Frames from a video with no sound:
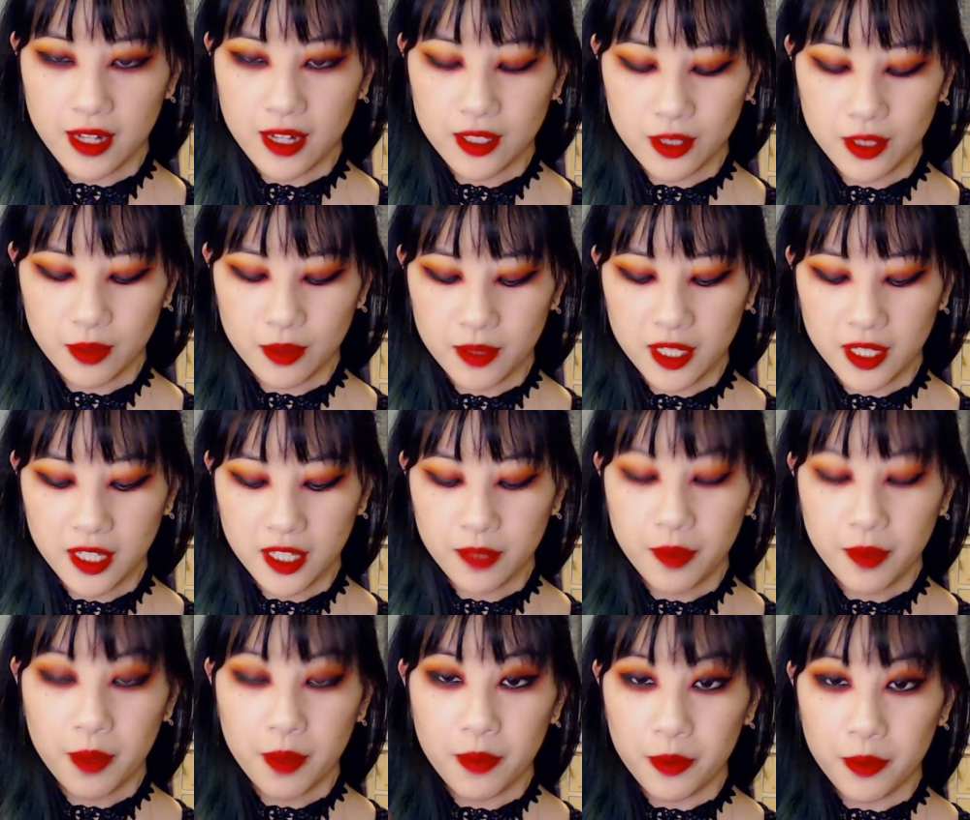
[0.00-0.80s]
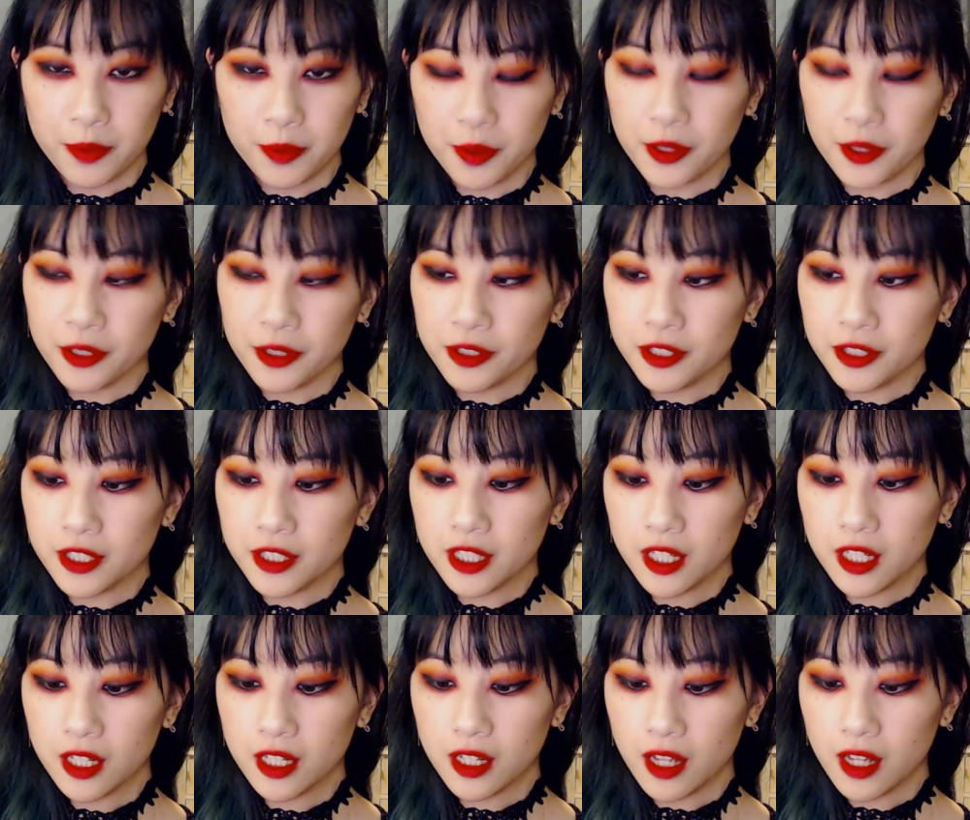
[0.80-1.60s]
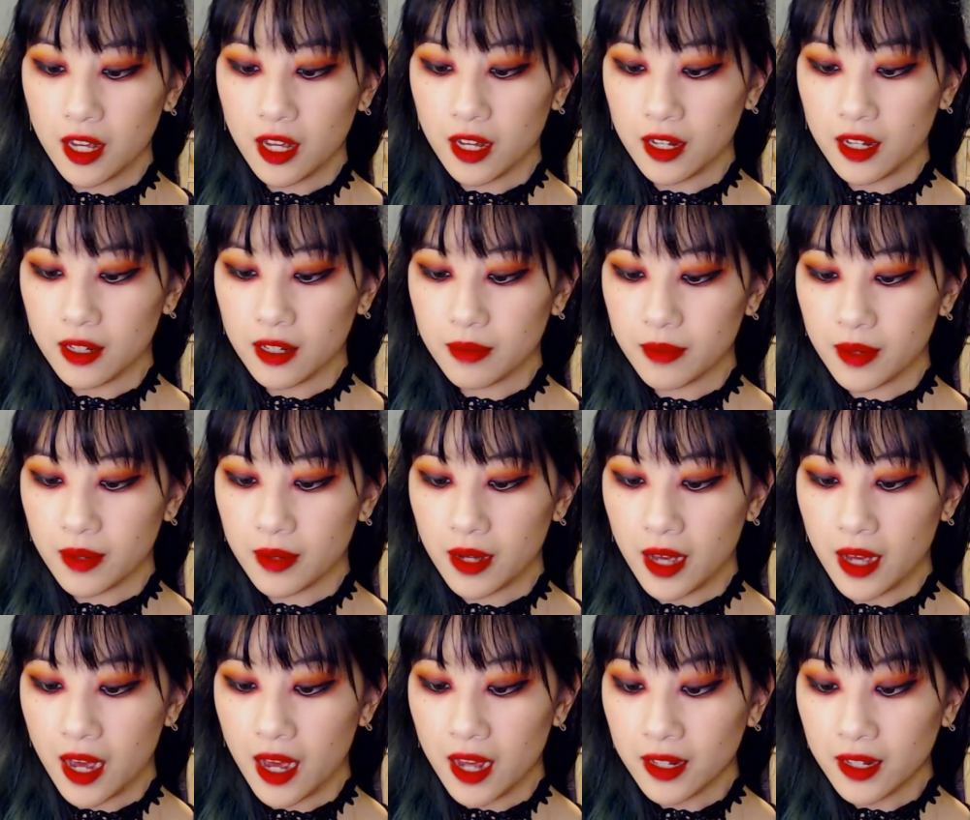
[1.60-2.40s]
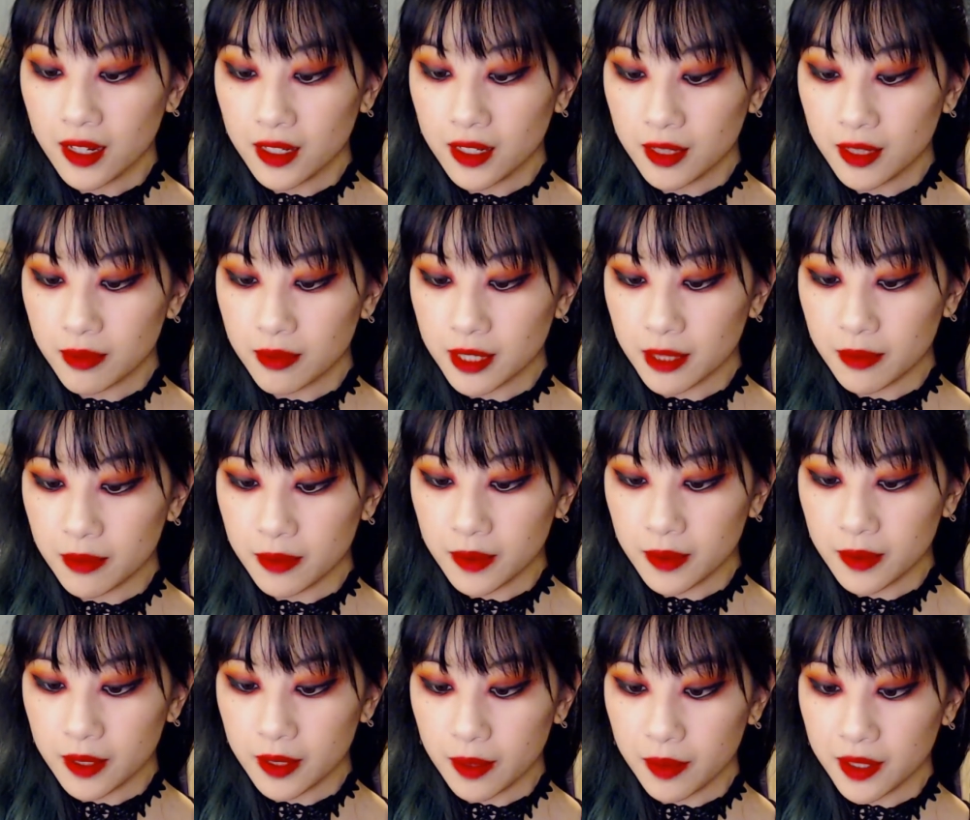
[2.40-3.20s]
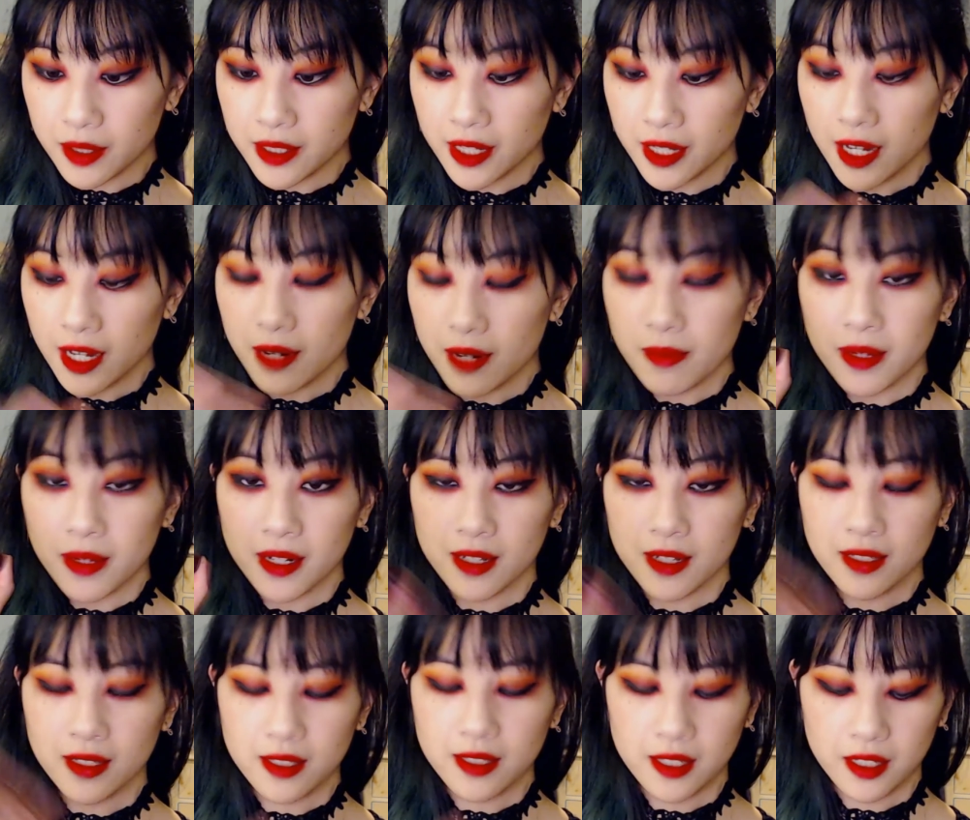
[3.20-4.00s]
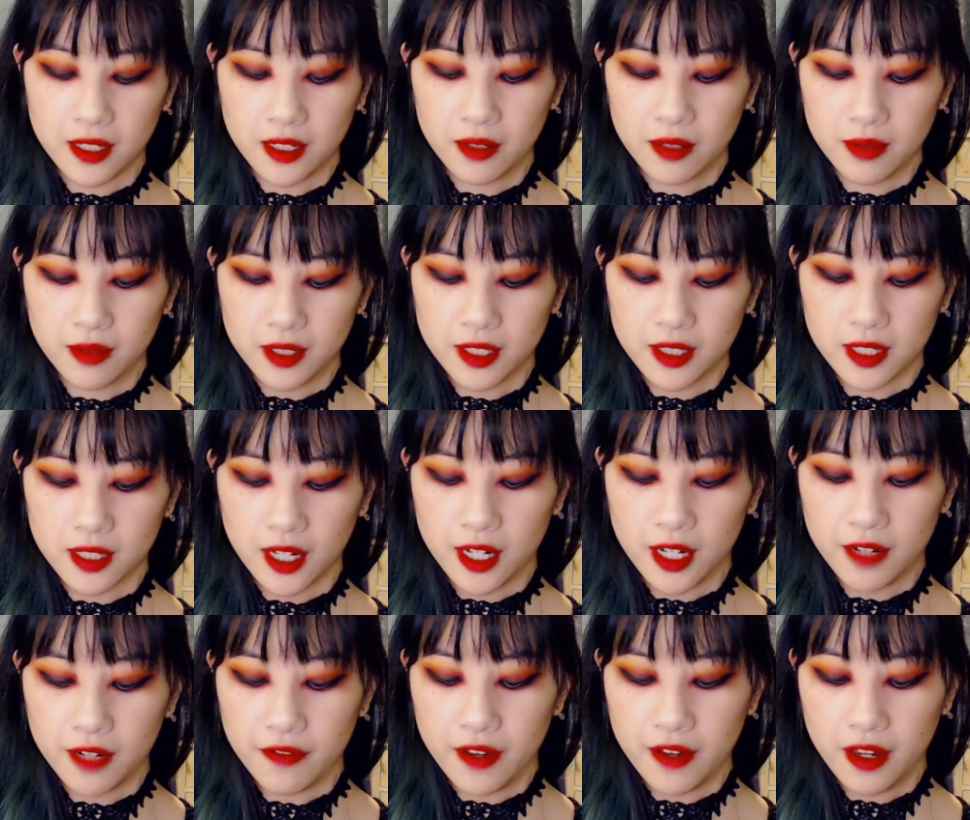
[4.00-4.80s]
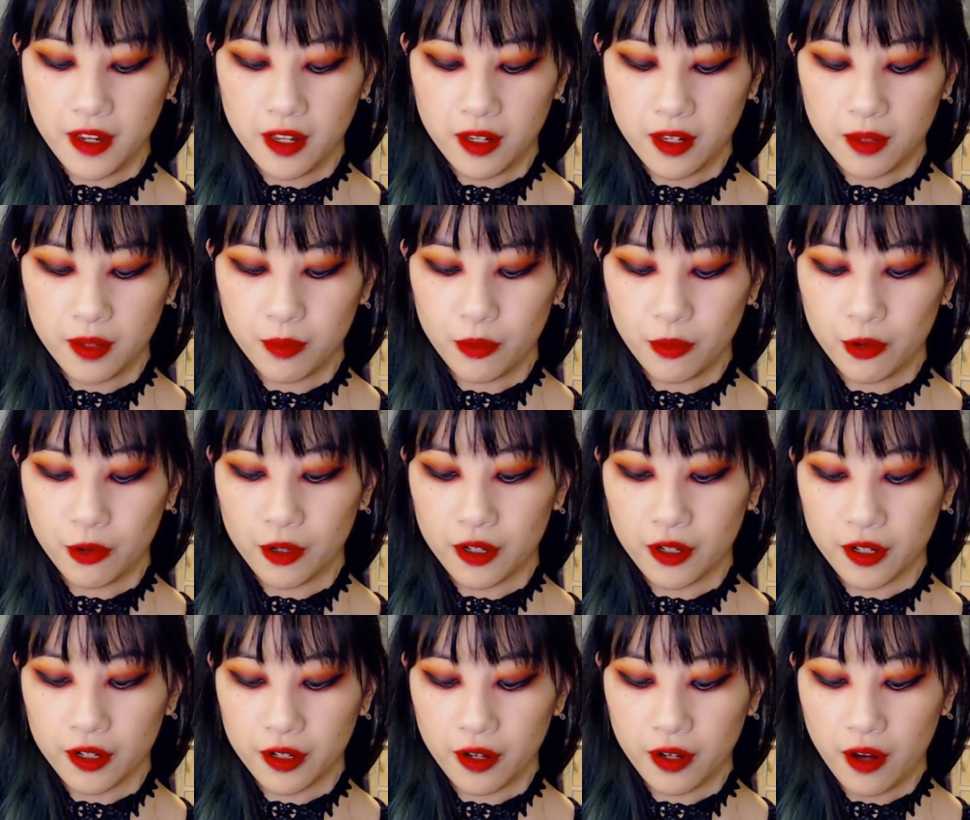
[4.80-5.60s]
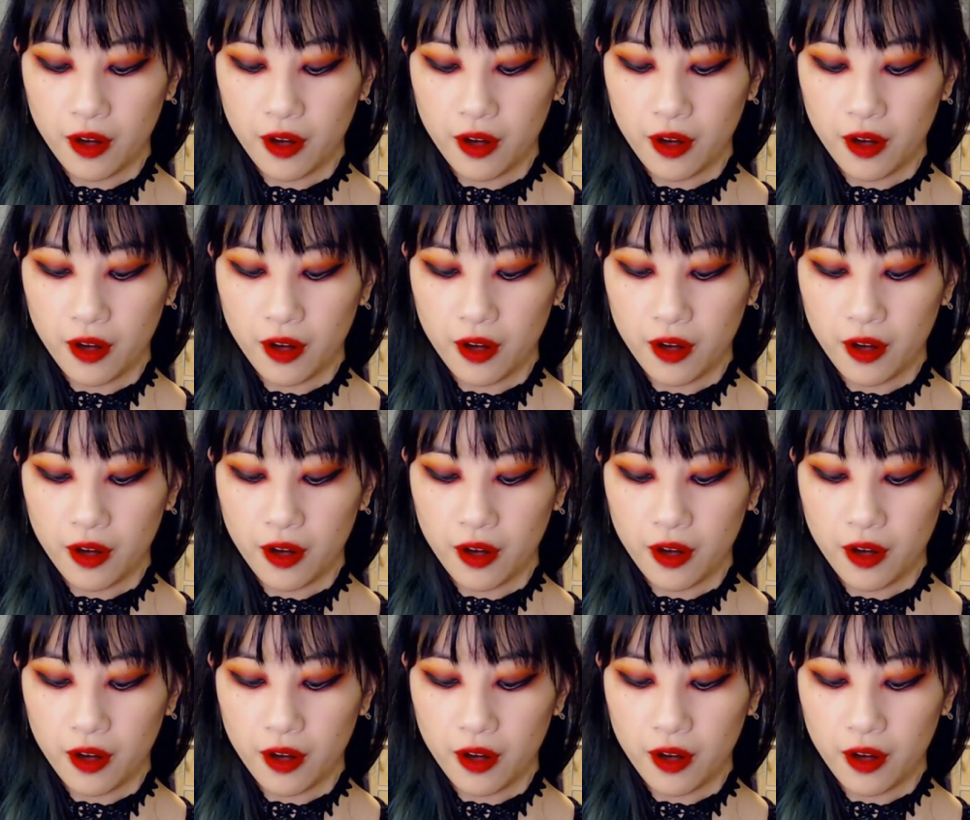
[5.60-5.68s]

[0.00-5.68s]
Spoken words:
So I'm taking my Mamonde highlight lip tint with number 10, Midnight Singer, which is kind of a more